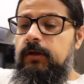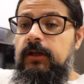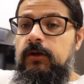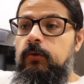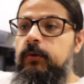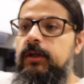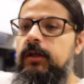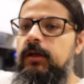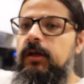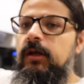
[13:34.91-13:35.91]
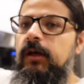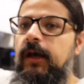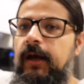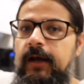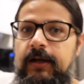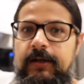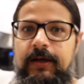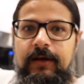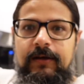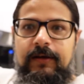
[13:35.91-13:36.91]
Linguine. And
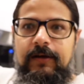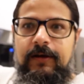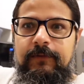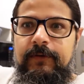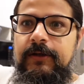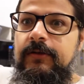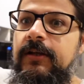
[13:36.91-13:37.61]
yeah, can't wait to